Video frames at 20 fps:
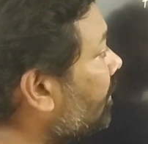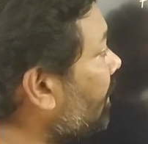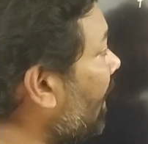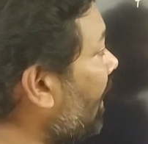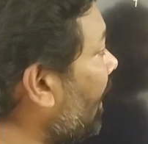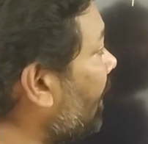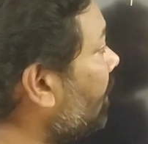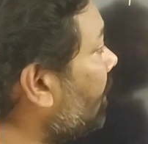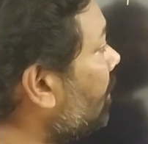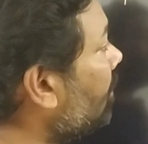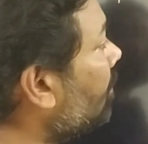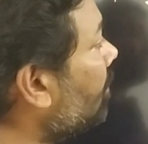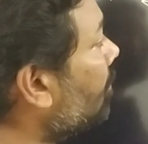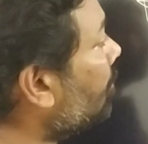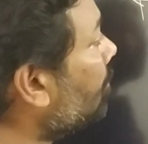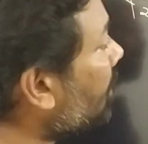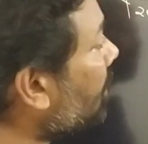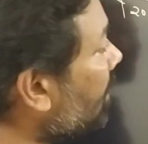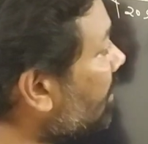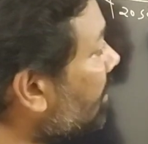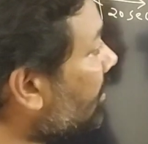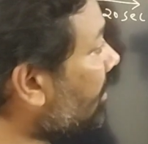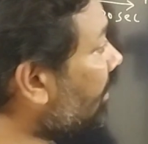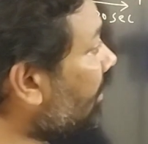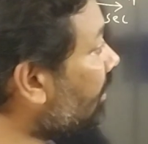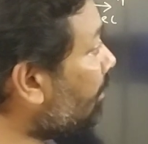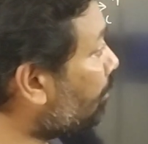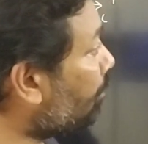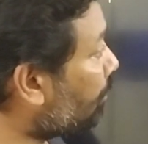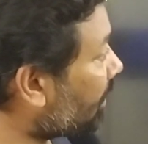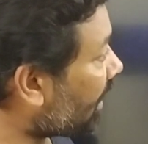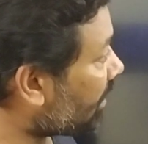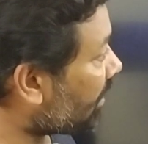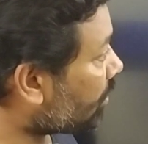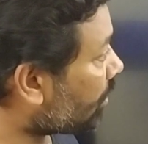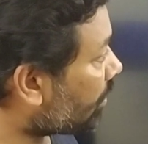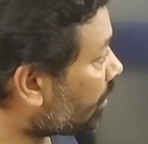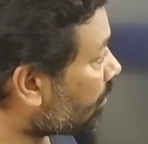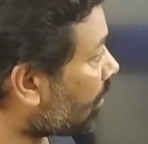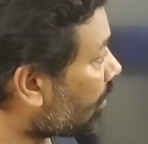tank makes a
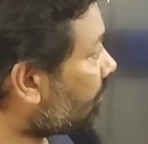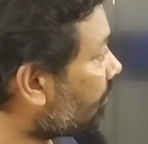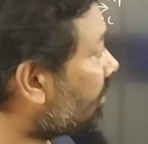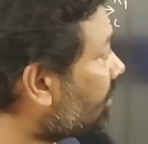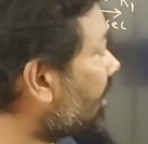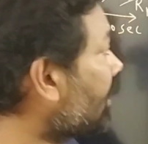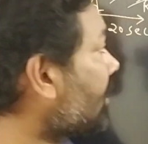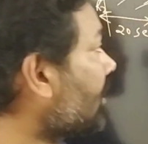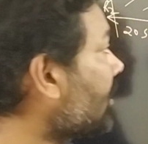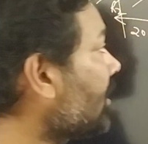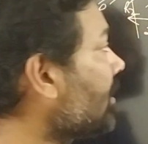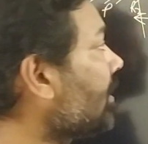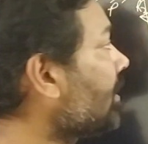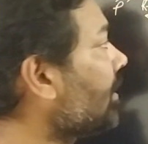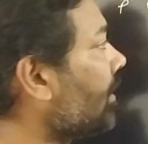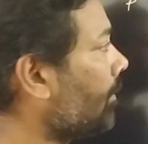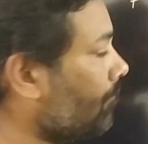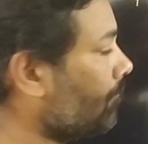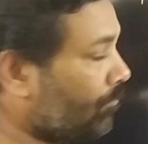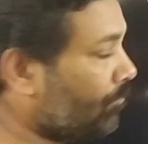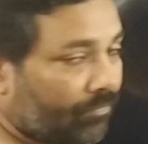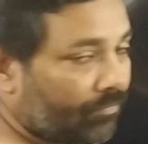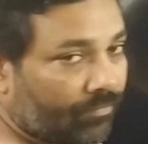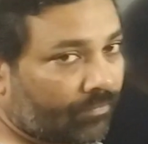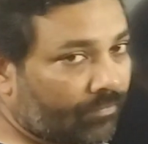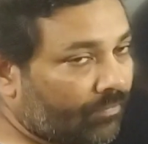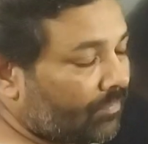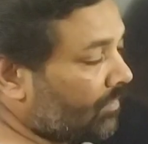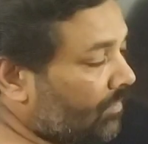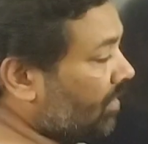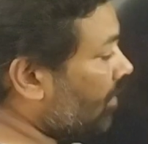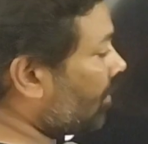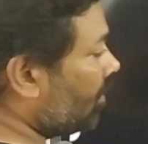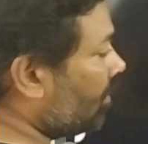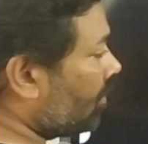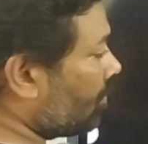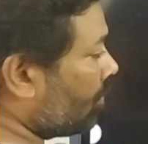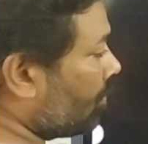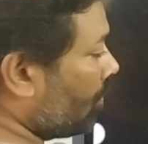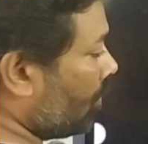depression of 60 degree.
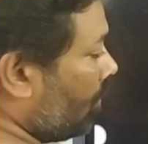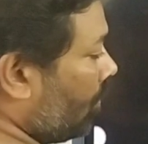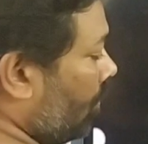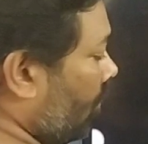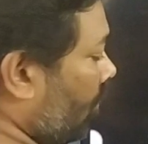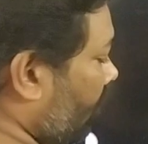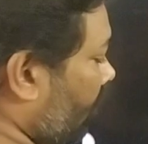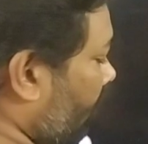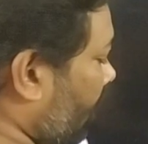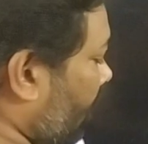So